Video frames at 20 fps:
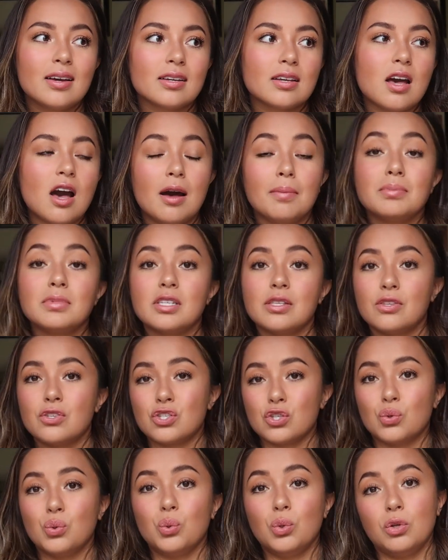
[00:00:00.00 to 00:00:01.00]
come to the
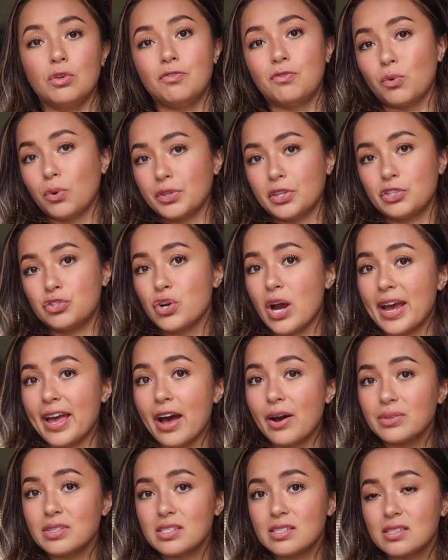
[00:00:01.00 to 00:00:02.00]
school for the
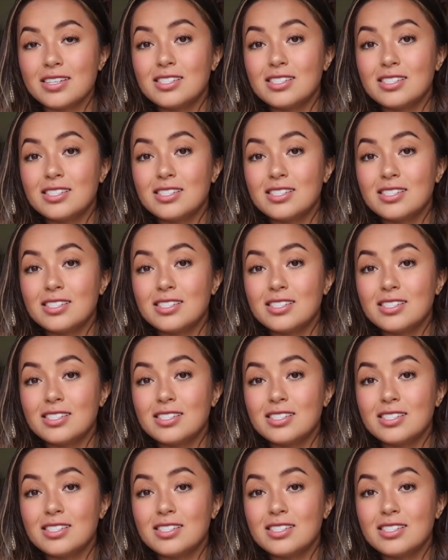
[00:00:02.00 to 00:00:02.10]
tryouts.